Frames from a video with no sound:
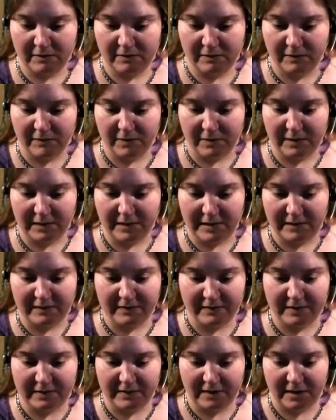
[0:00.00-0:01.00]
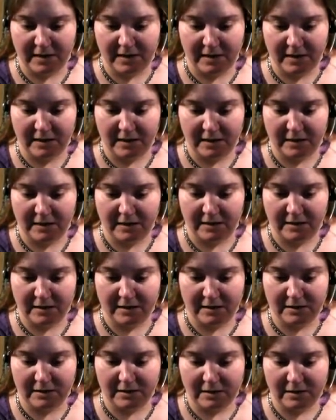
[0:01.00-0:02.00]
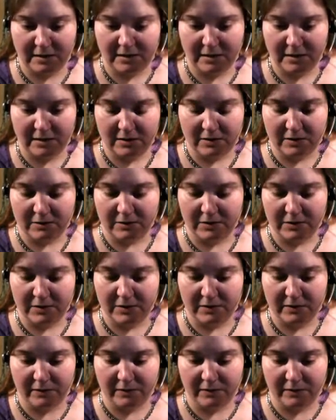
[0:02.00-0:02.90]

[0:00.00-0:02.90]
for the leaves, and turquoise